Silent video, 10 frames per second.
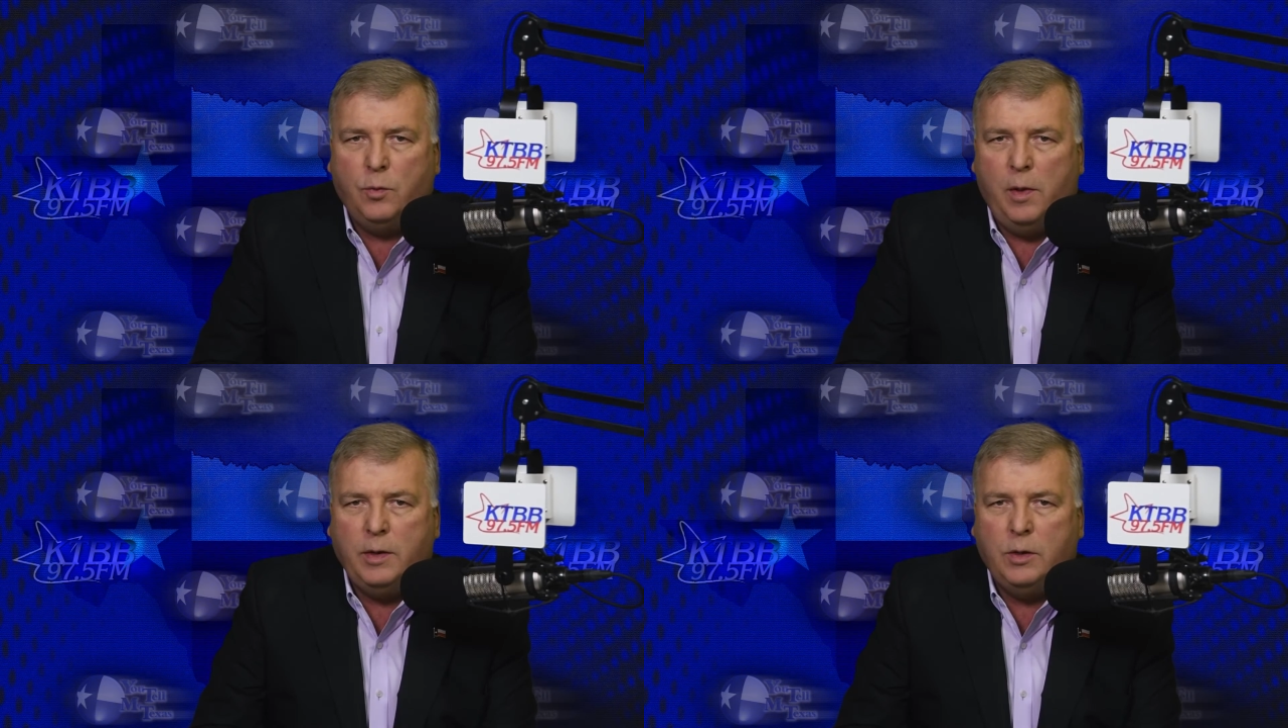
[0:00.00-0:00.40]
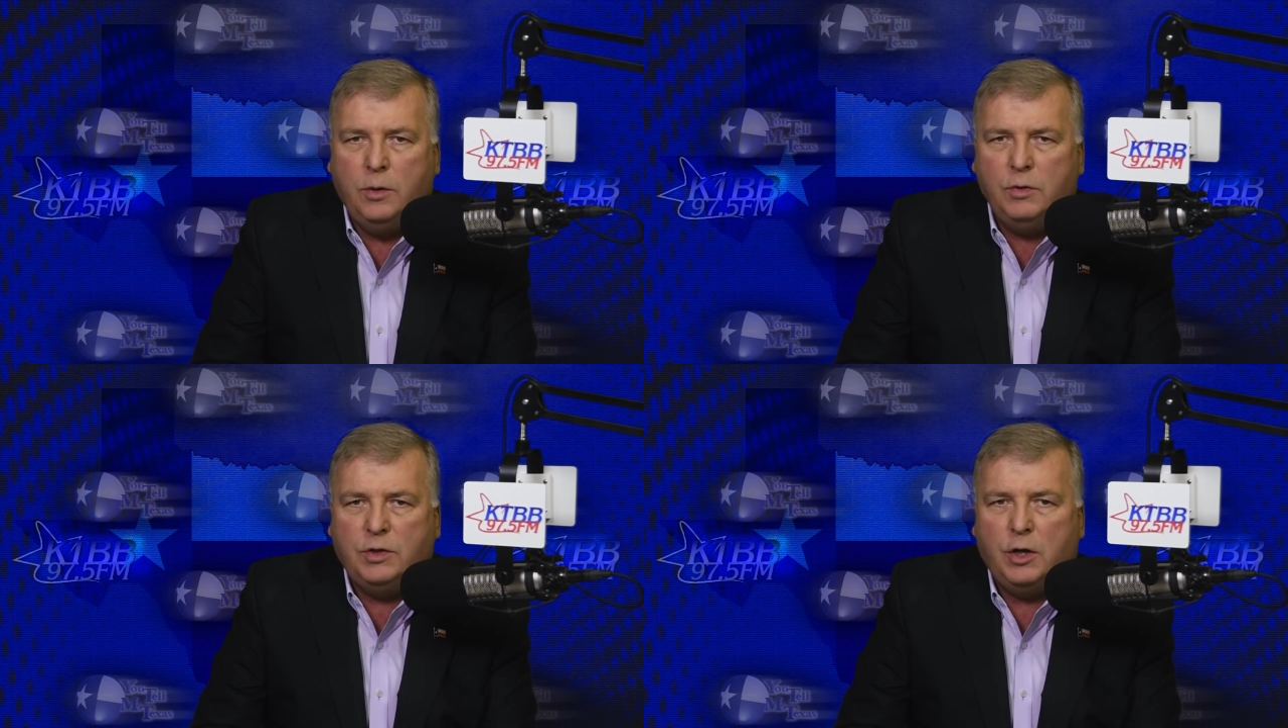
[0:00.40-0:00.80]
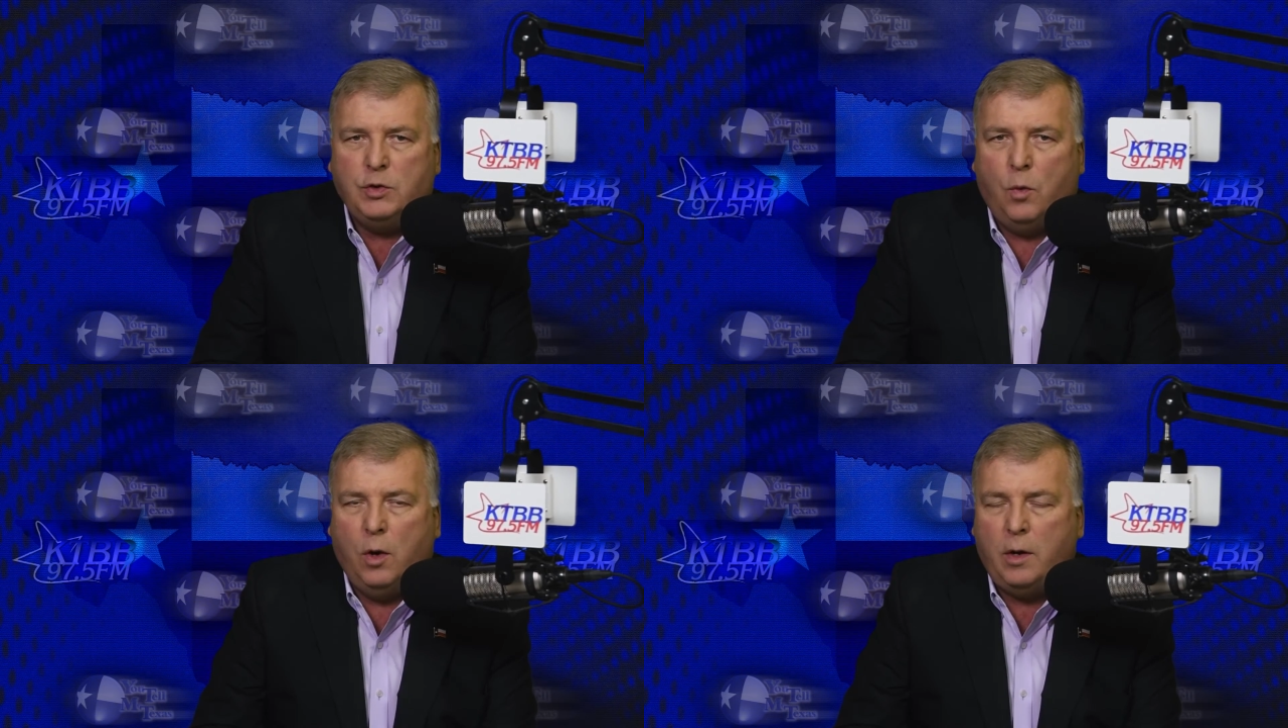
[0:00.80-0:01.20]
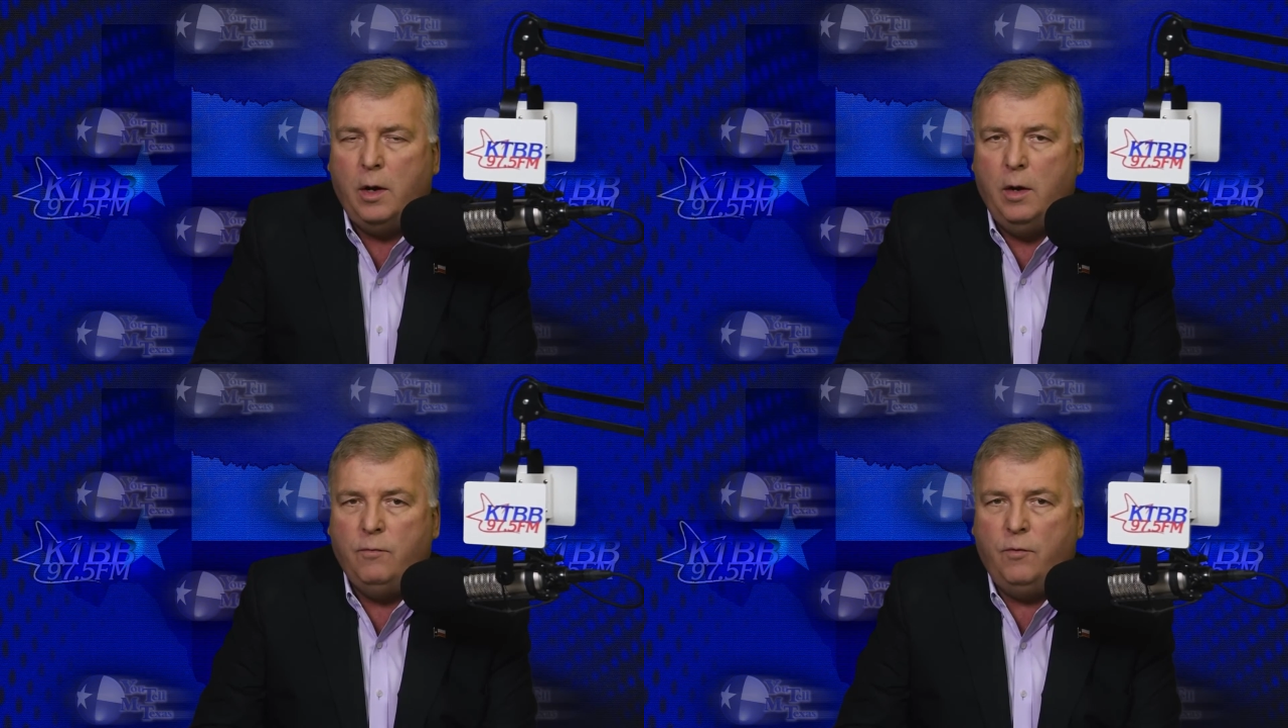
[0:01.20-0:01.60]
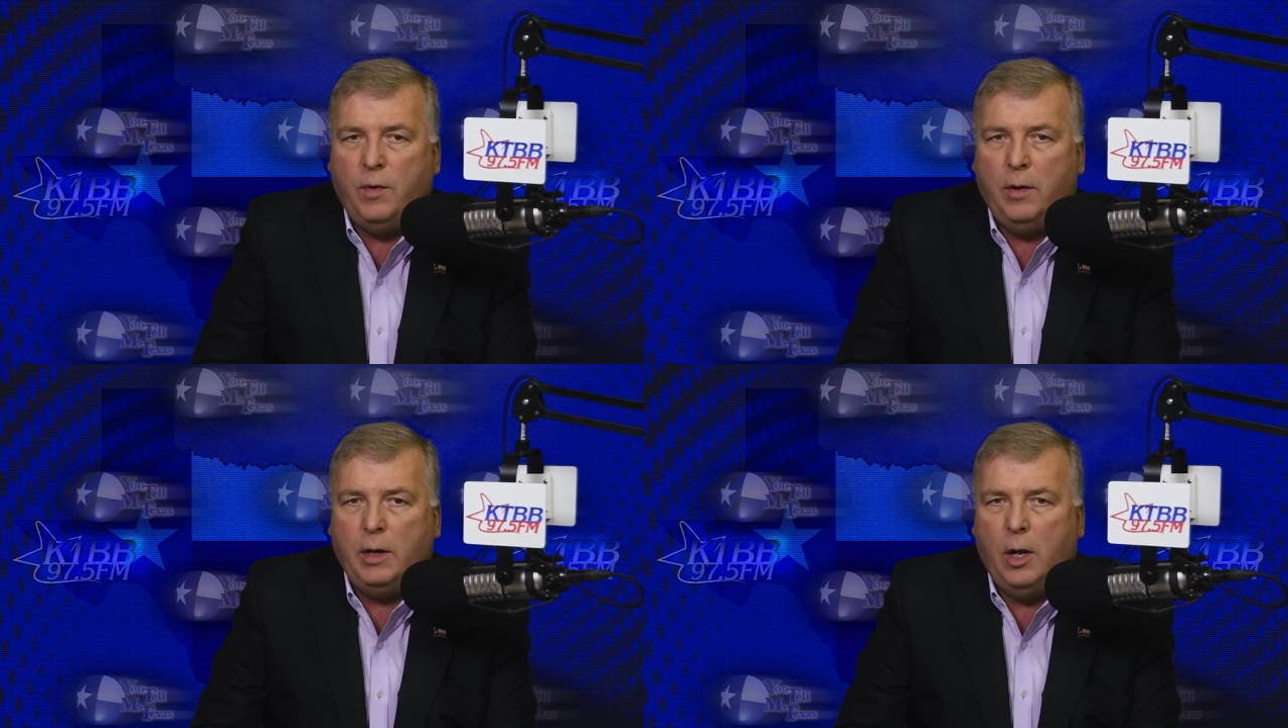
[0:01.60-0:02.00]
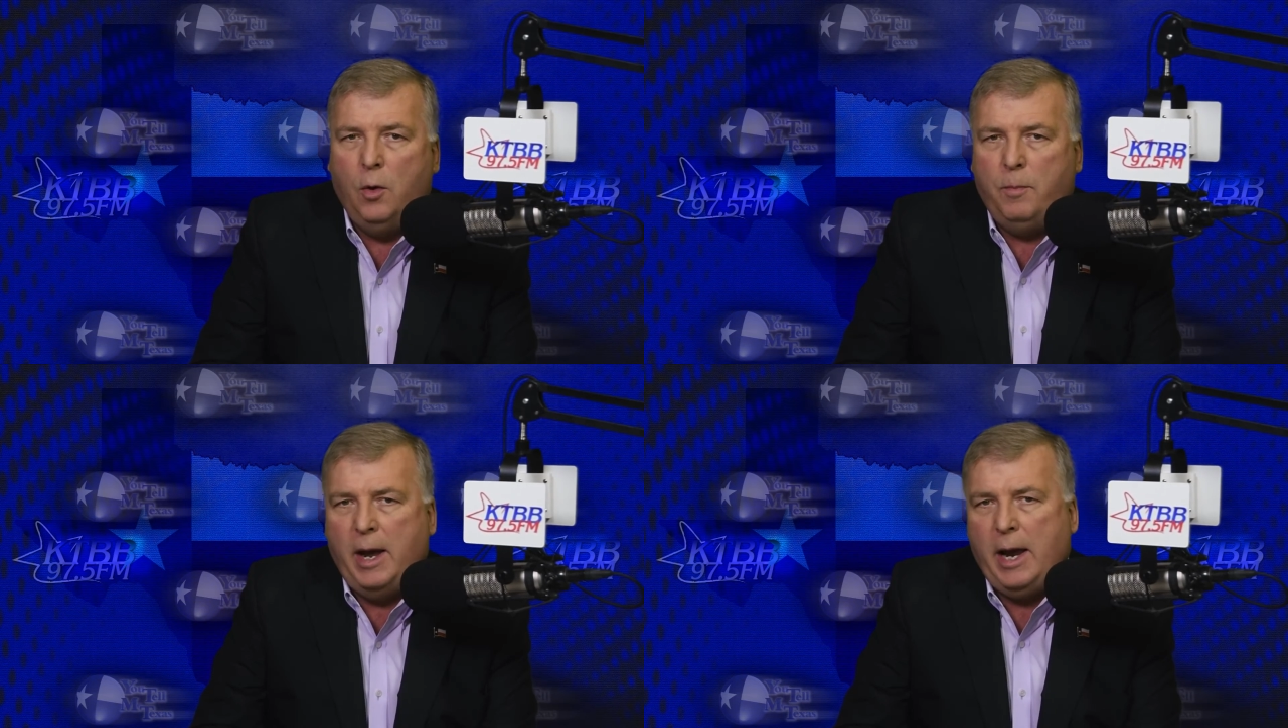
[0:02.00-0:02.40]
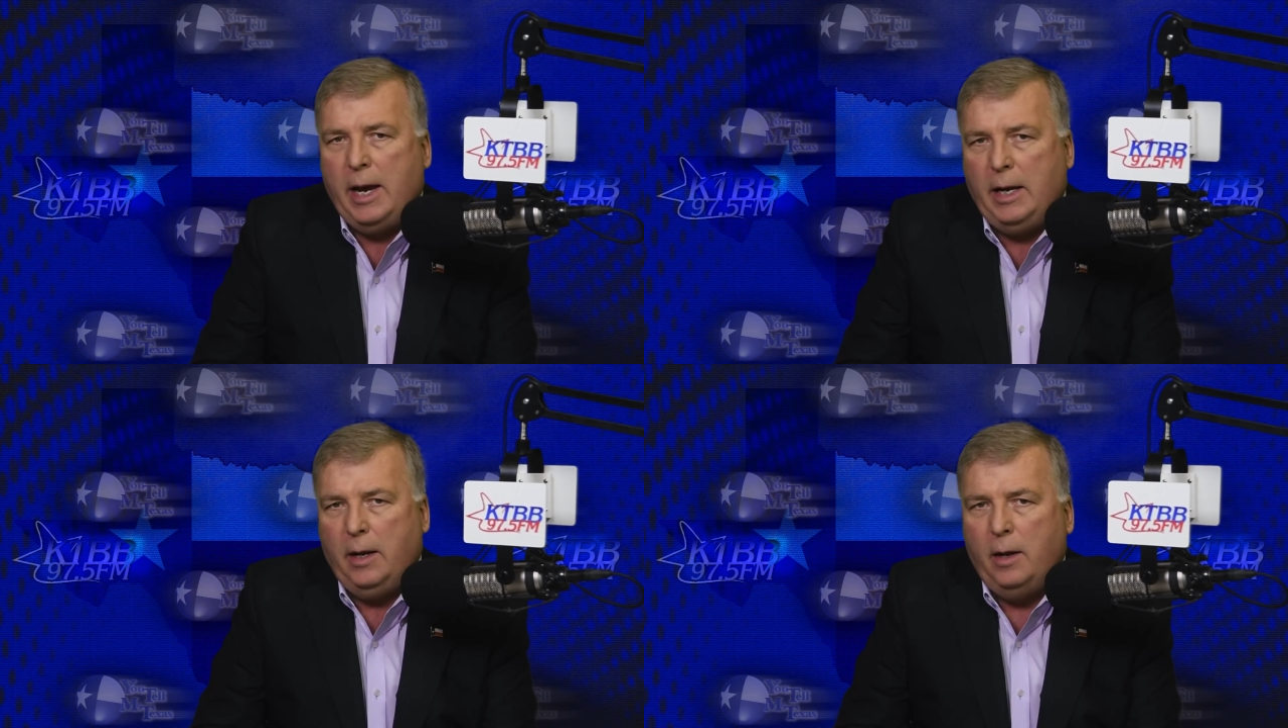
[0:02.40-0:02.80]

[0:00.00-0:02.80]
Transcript: willing to do such work for very low pay.